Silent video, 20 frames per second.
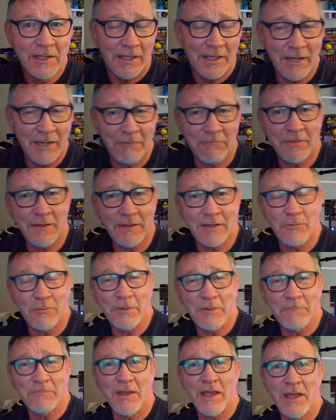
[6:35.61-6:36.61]
and everything will
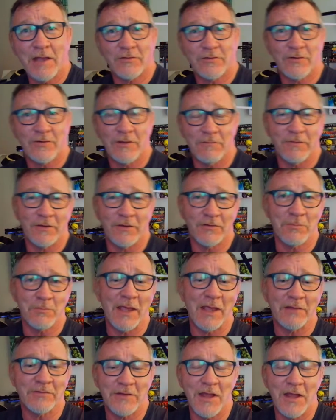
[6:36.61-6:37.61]
be fixed if it's
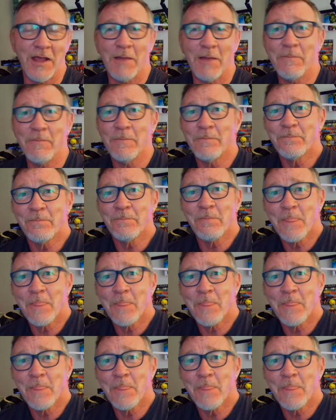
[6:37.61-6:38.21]
messed up.